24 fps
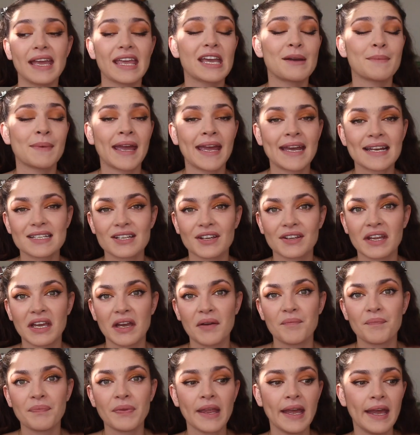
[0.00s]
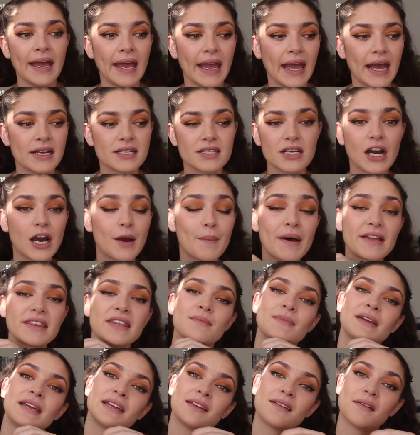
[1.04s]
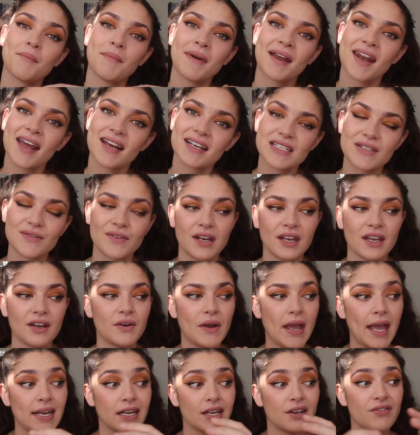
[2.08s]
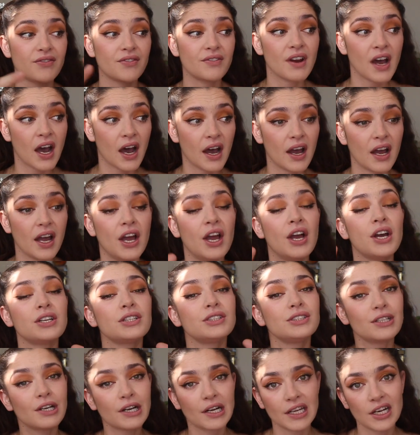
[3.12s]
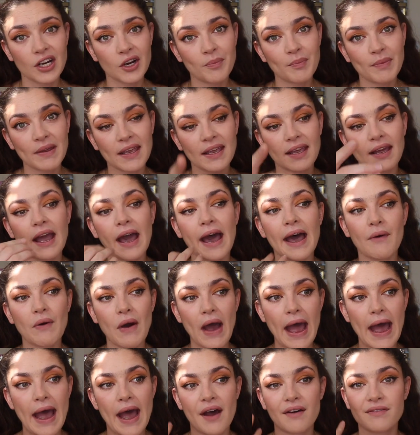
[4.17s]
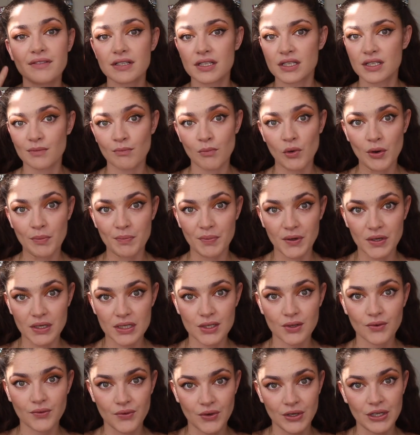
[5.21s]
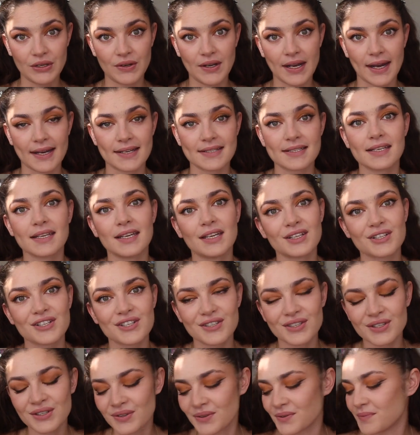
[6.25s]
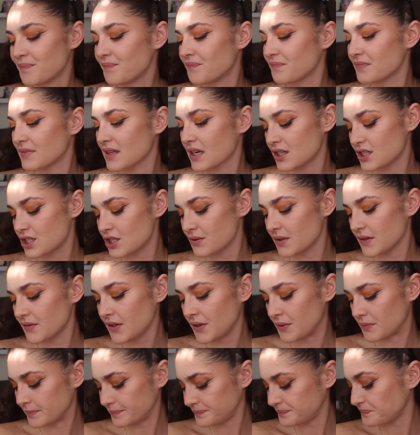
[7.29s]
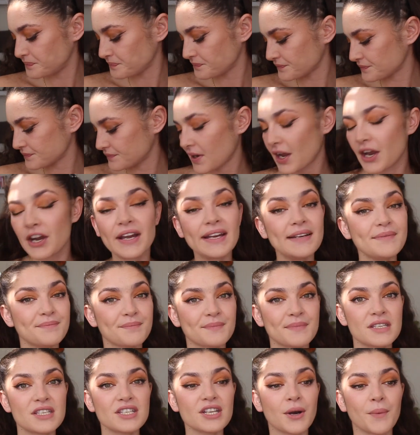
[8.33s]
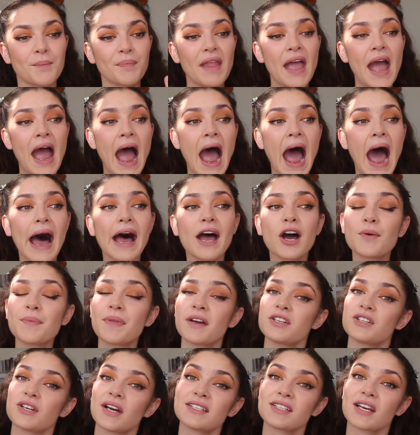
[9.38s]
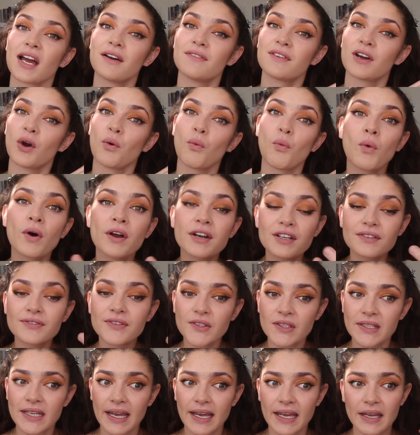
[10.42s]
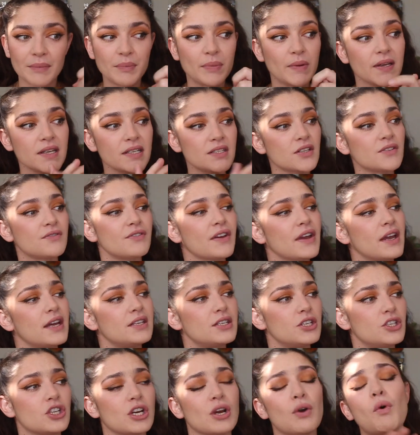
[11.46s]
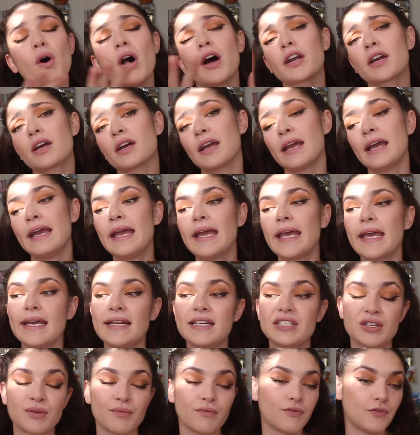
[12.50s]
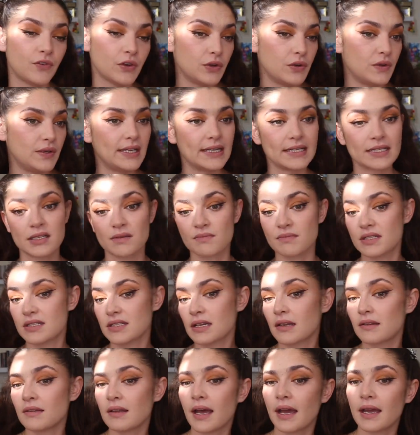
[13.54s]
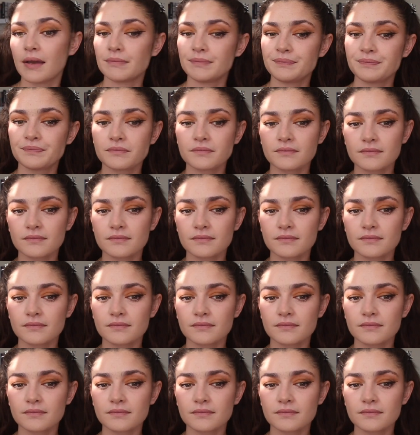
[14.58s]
get my hands on them, and talk about them in my next video. And if not, you already know me, I will have some more books for you guys here soon to review. Alright, so I hope that you guys are having a wonderful day. Please don't forget to drink water, eat some food, get some sunlight,